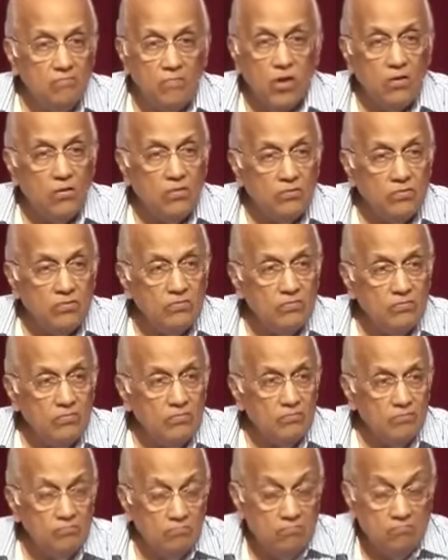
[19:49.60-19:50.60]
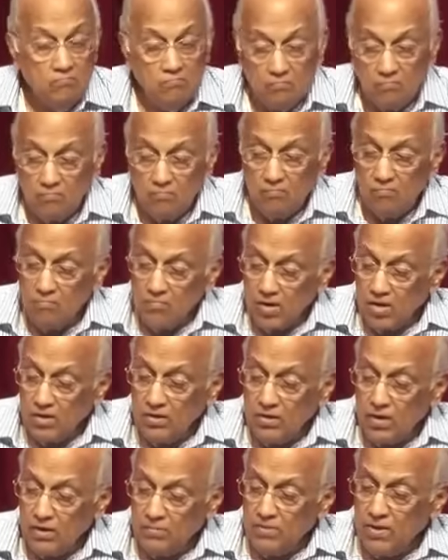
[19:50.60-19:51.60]
No.
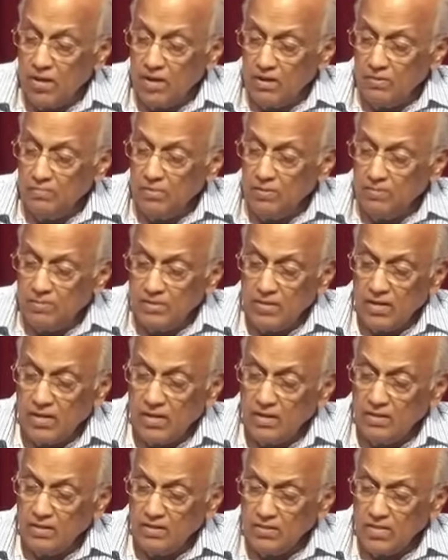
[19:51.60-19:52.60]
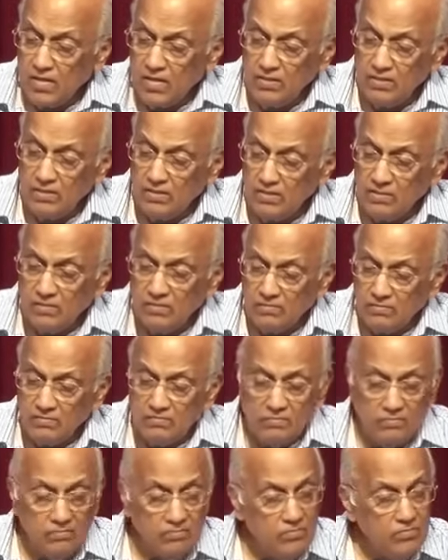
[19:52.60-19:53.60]
I'd keep that, and people say, hey, this guy's
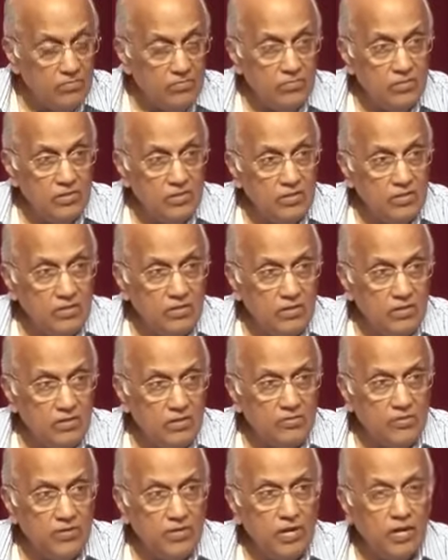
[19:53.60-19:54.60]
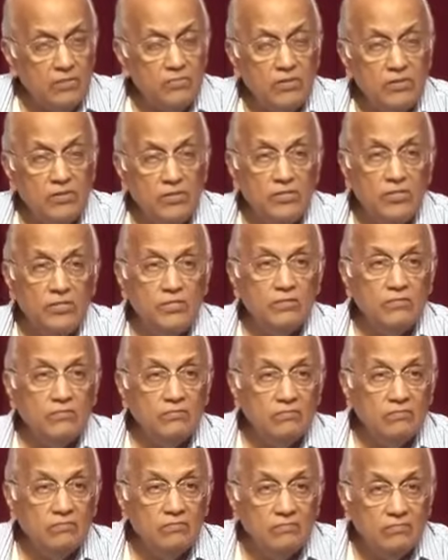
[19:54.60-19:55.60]
a different type of Christian.
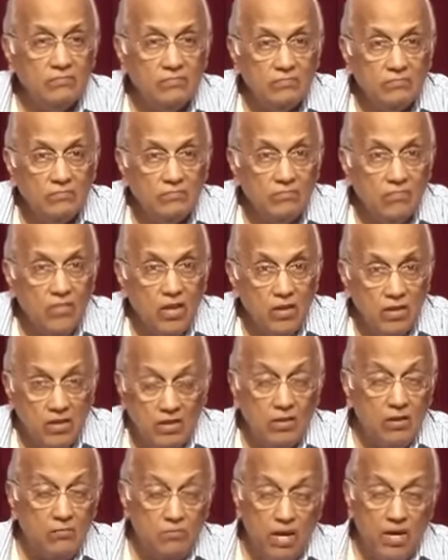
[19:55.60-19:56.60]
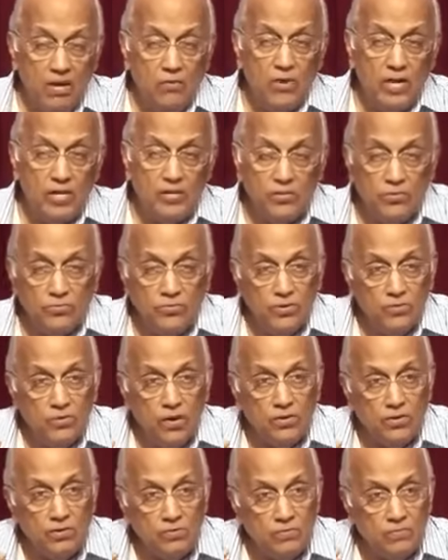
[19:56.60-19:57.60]
There are many ways, if you
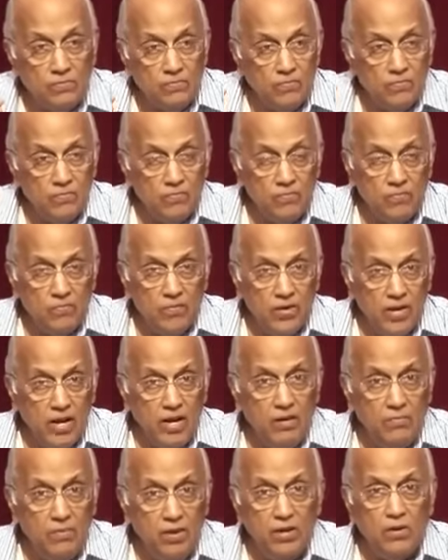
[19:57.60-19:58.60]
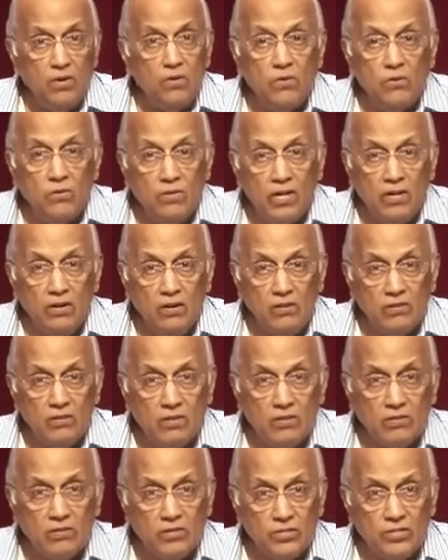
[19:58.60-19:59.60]
want to, let it be known that you're
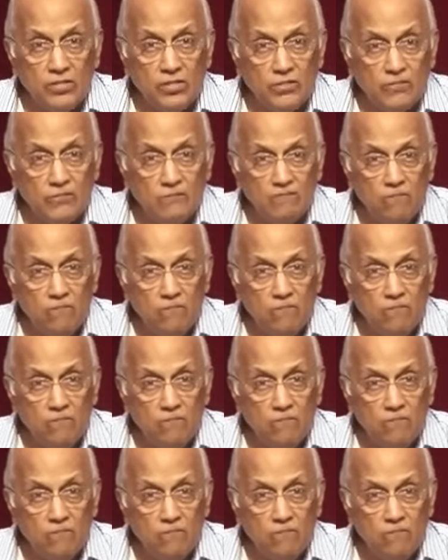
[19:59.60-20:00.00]
a Christian.